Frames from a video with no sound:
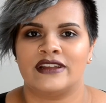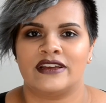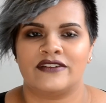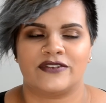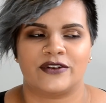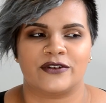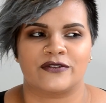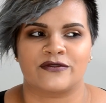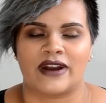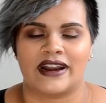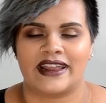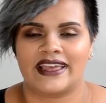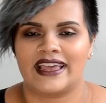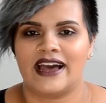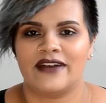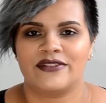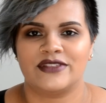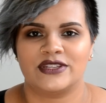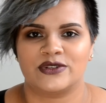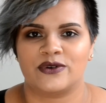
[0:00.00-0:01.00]
if you're running
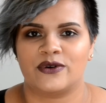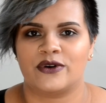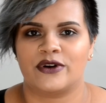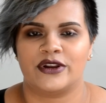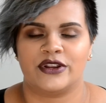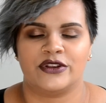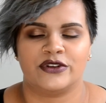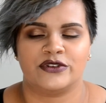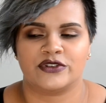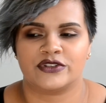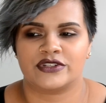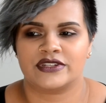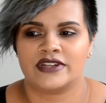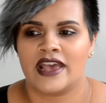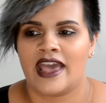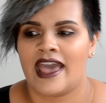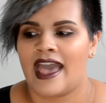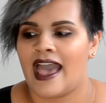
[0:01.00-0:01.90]
out the door and you just